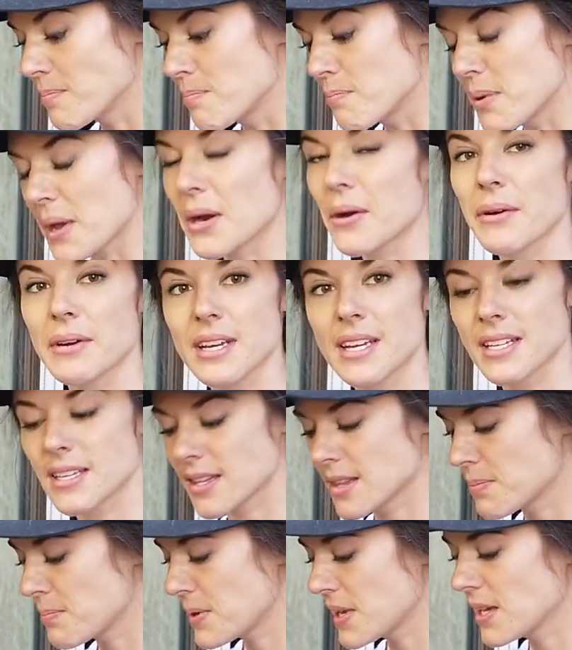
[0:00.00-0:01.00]
I
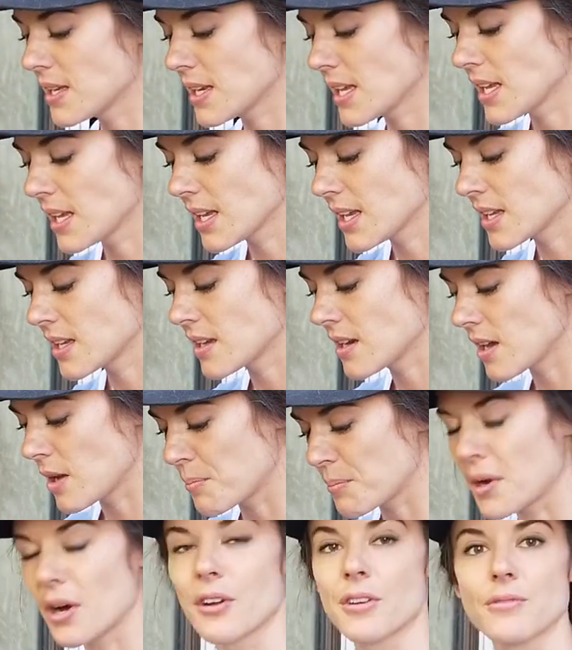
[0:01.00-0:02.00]
buried the pit
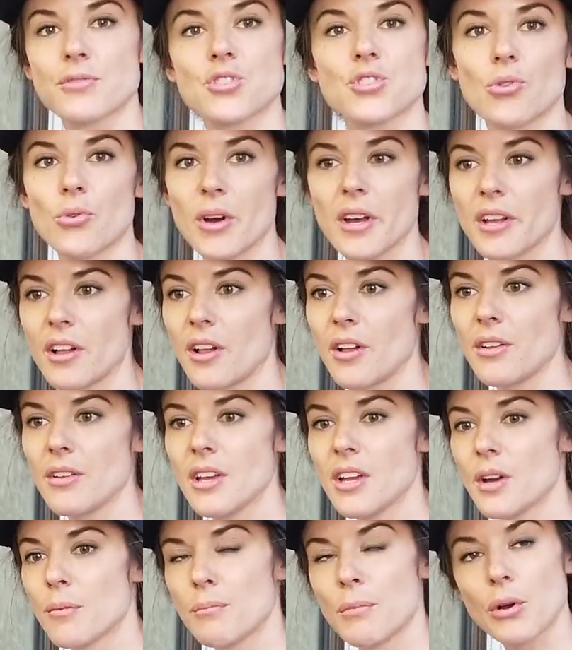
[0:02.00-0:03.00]
in a pot of
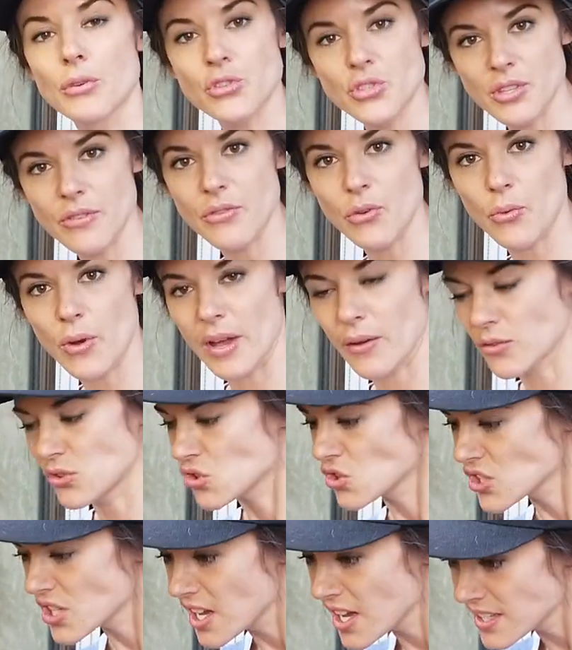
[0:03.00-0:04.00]
soil most of the
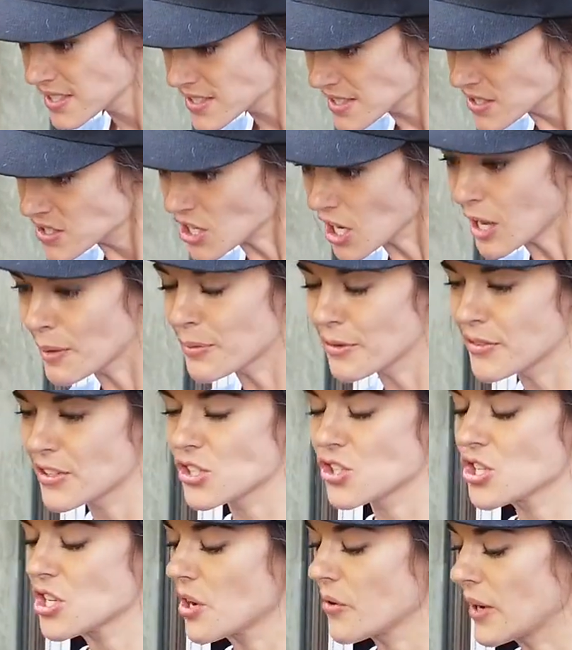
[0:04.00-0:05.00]
way, with just the
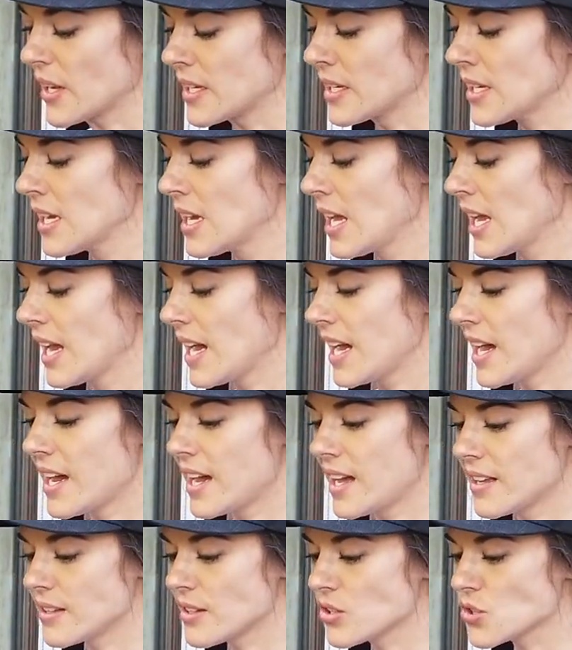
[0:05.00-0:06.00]
top of it showing,
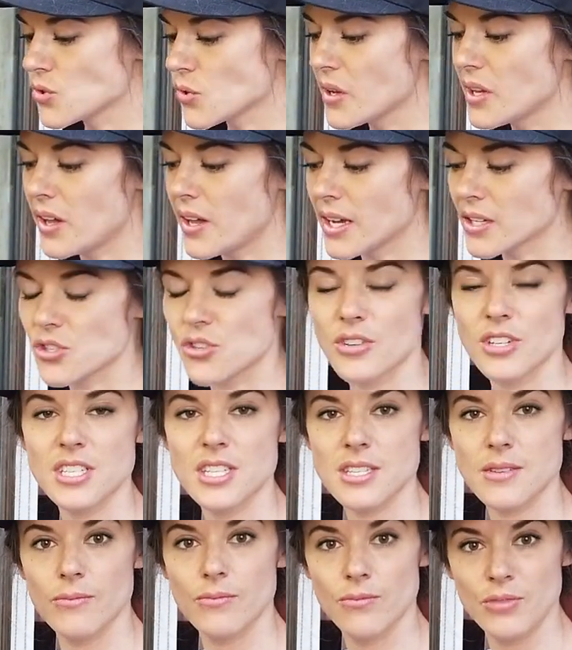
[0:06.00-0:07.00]
and the soil
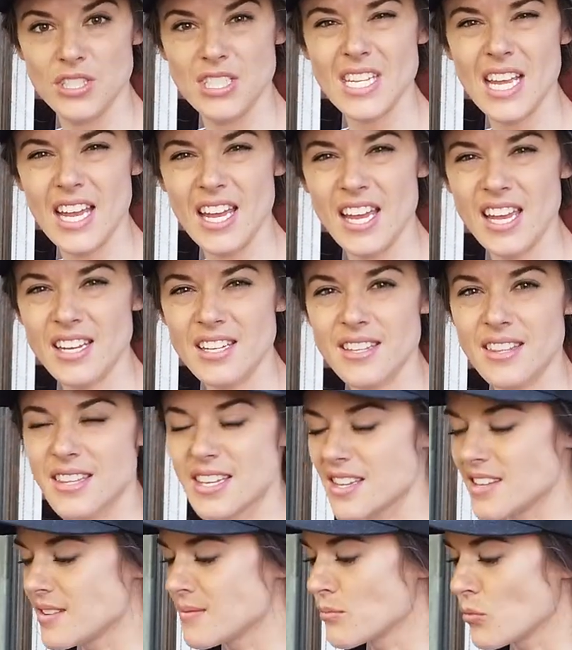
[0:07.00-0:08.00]
actually
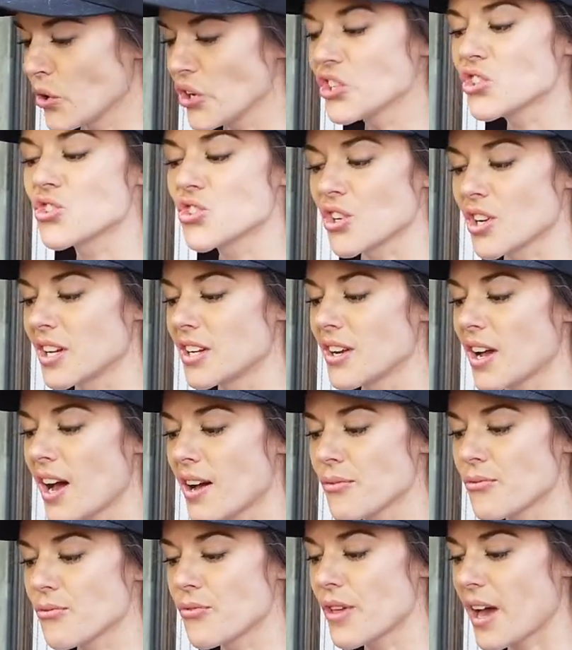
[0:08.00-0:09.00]
retained the
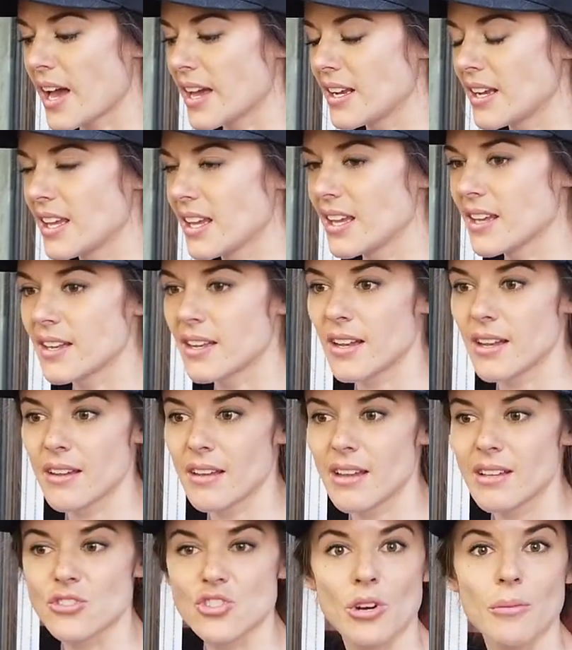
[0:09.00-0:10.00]
moisture enough that
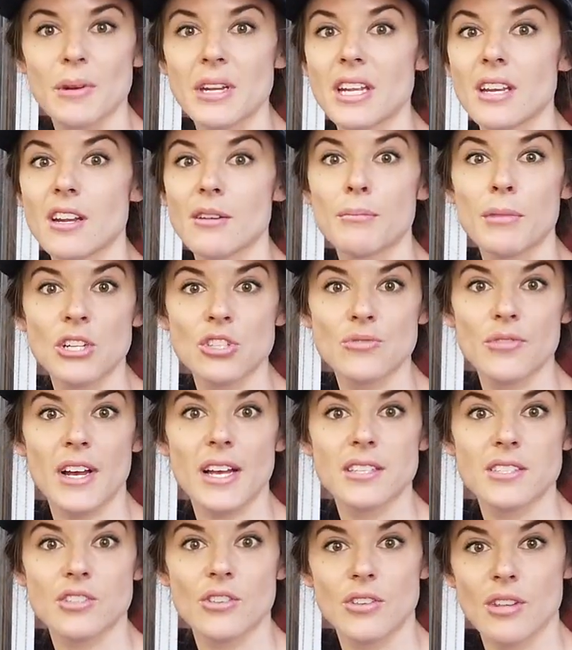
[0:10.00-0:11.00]
it germinated
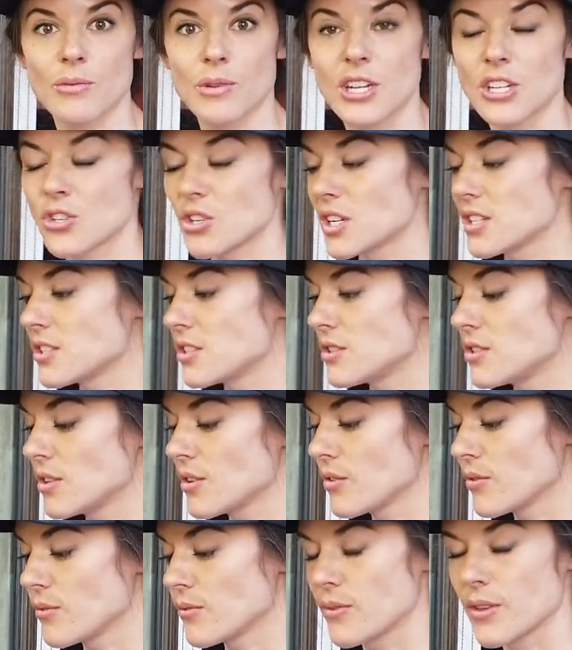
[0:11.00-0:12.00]
much faster than when I
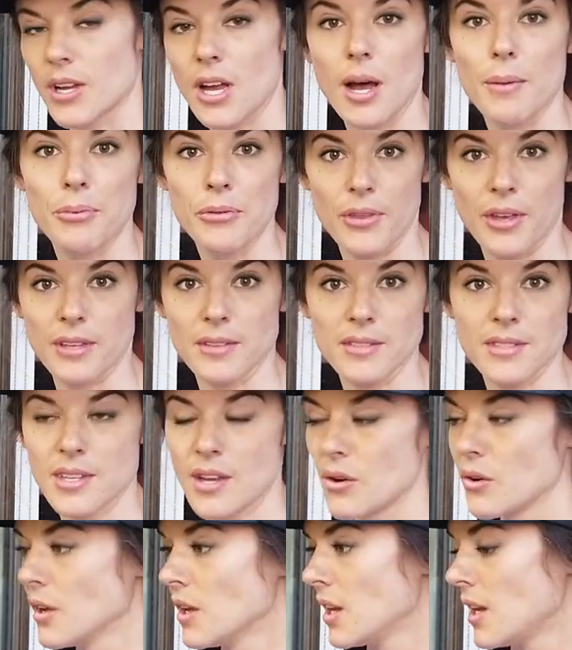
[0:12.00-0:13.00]
tried to do the cup
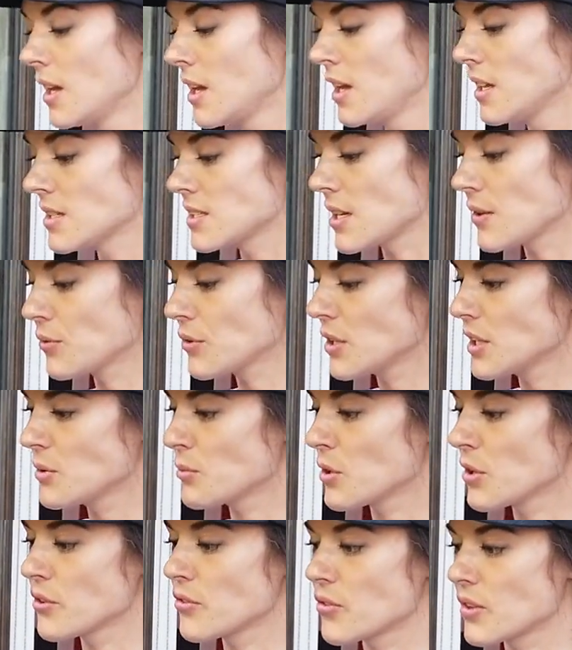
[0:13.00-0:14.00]
thing. So
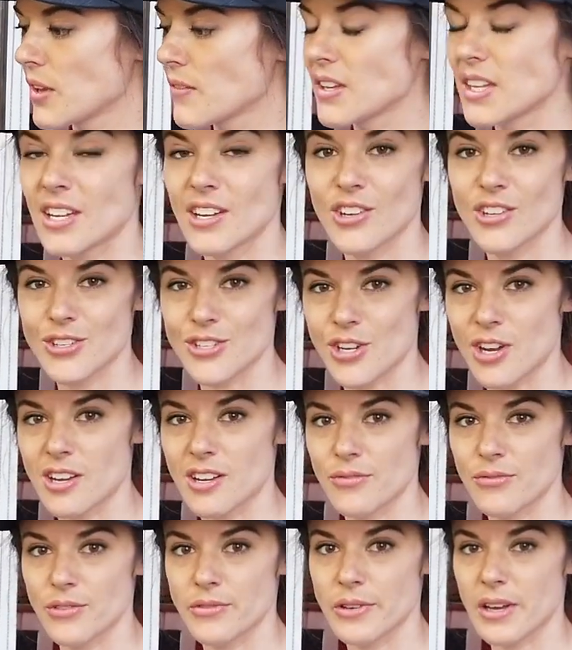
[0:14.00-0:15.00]
definitely worth giving it
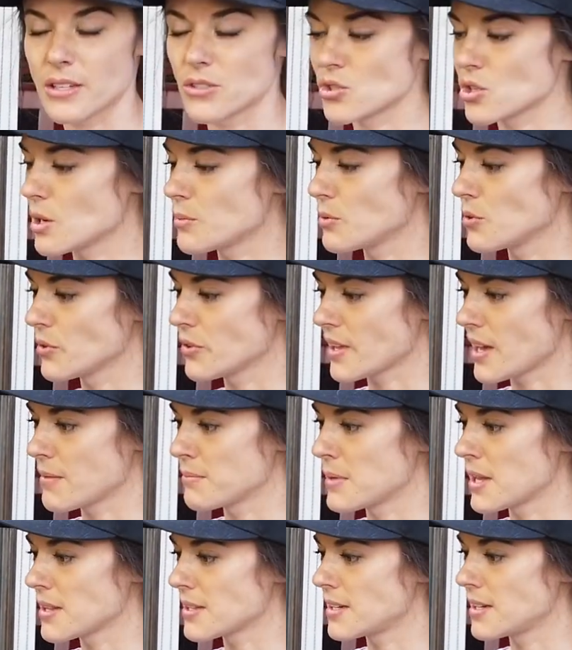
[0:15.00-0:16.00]
a shot if you've had trouble
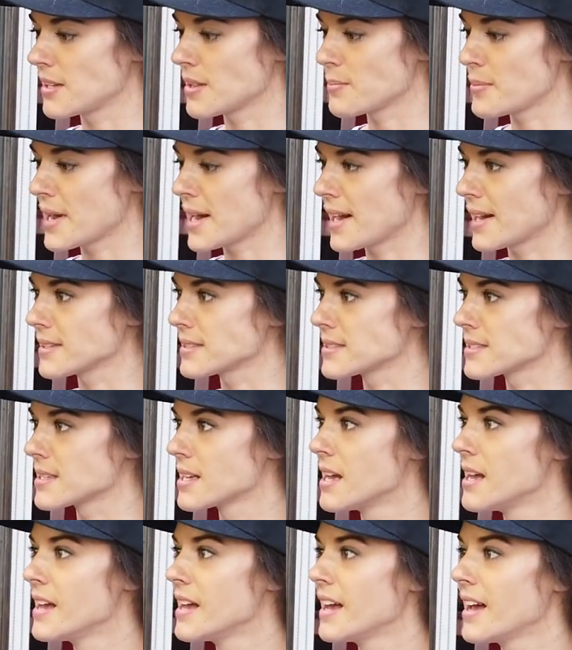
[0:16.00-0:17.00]
with that method in the
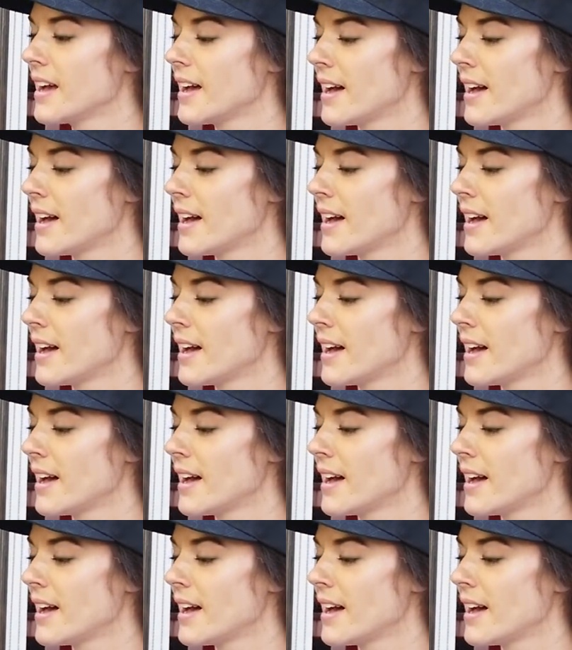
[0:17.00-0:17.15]
past.